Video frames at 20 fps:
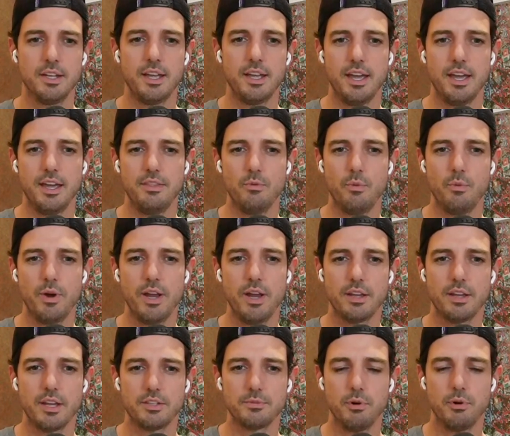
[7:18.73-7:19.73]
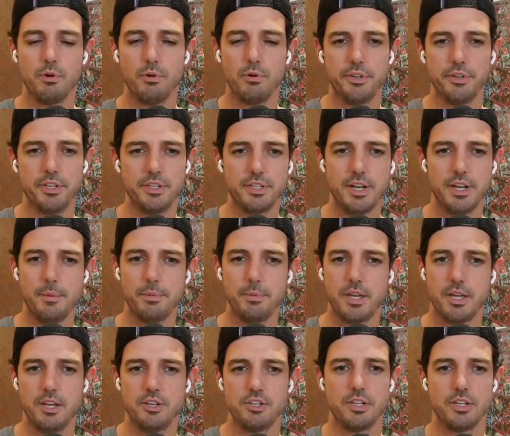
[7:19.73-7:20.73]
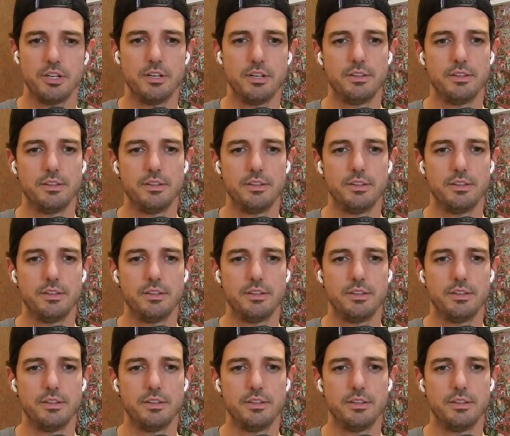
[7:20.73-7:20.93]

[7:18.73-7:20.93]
And the way that gets pulled is an application